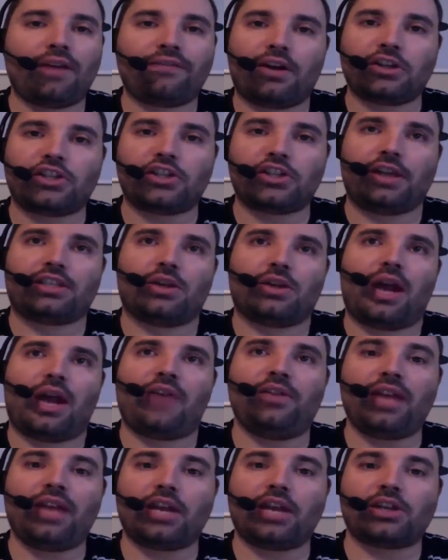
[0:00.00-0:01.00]
So everything I, I
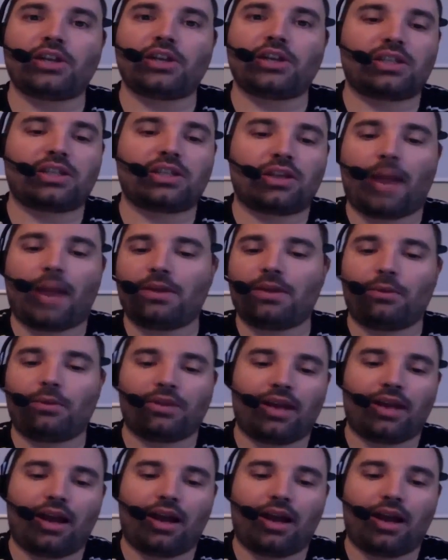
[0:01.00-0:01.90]
typed in with Han Fan or